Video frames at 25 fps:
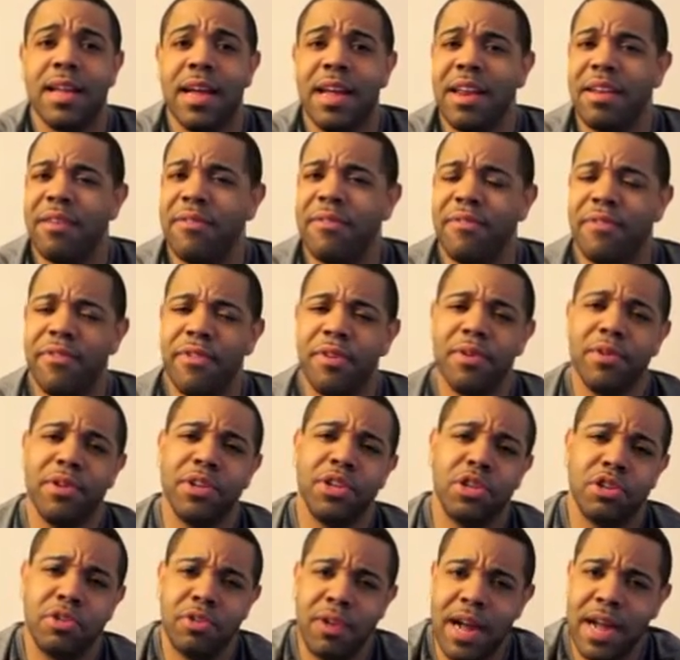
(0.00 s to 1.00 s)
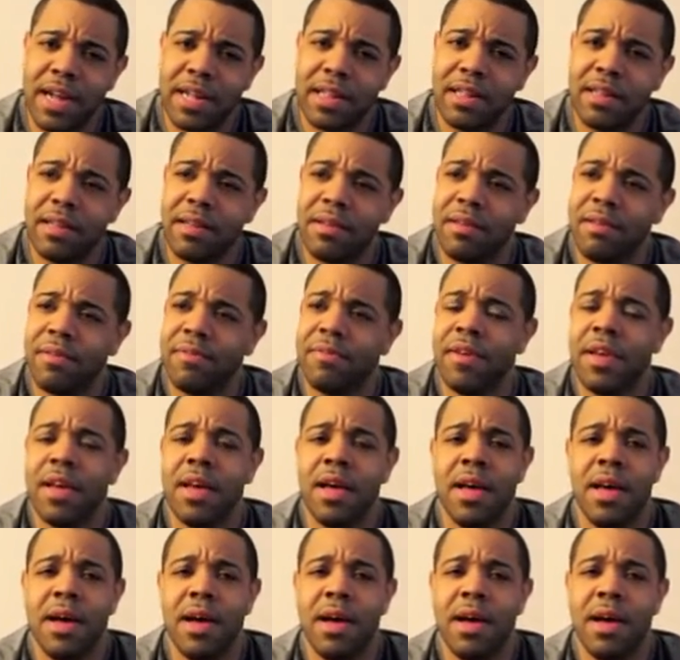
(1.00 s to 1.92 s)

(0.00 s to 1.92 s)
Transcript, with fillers: I didn't feel attractive.